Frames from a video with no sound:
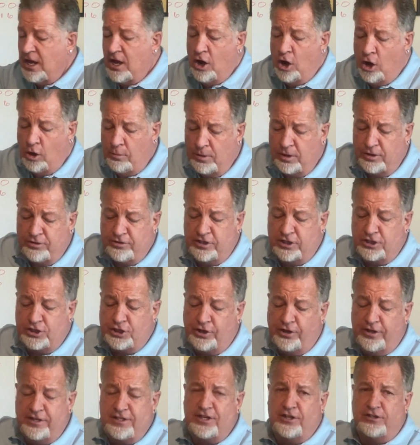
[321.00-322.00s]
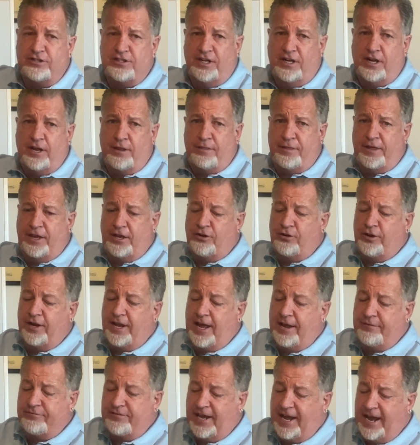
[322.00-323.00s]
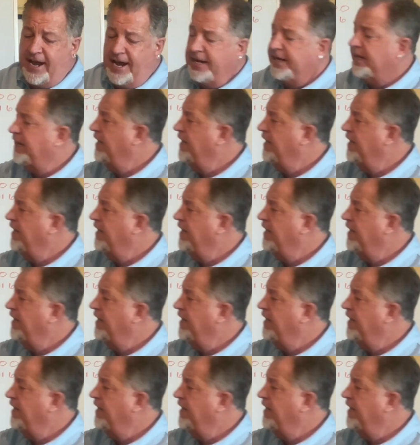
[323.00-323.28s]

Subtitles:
homeowners insurance, there's another thing you're going to add